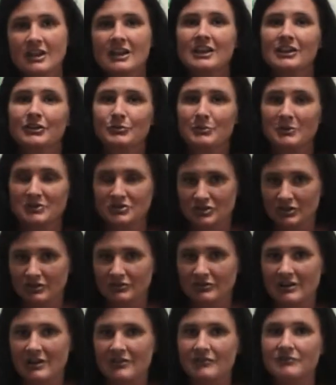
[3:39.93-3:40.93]
is when
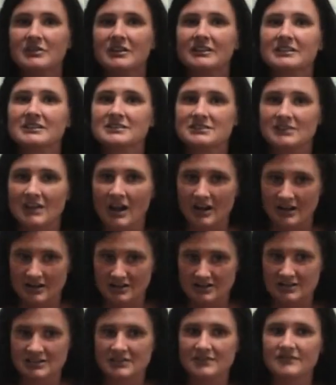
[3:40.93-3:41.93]
children are really starting
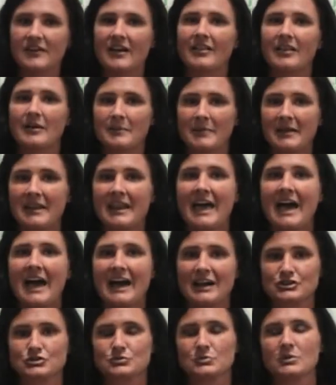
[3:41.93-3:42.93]
to develop an
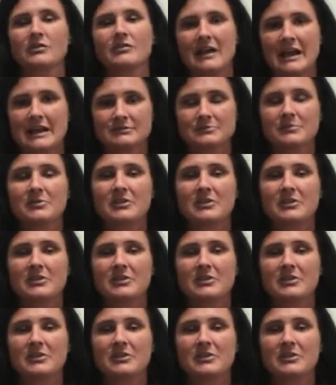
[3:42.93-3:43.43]
actual grasp